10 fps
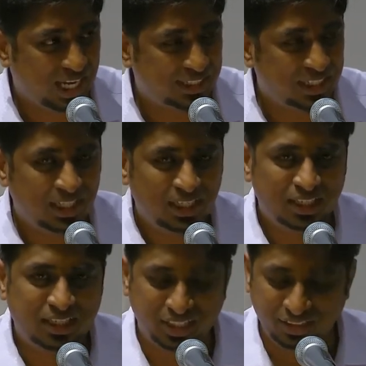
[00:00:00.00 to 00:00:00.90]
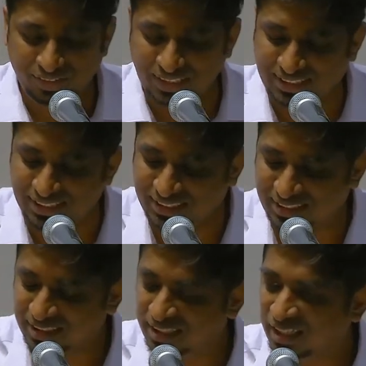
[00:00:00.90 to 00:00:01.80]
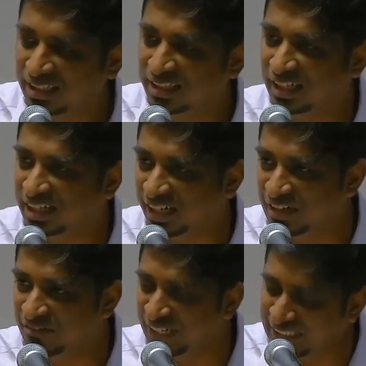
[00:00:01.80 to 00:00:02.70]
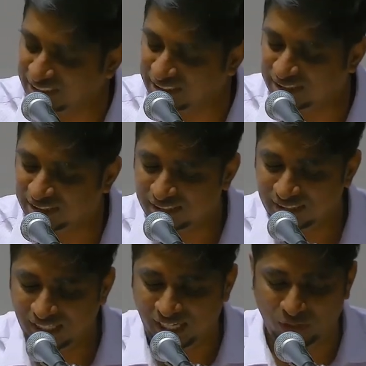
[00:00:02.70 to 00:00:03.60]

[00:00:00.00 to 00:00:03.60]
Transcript: that convinces, that convicts,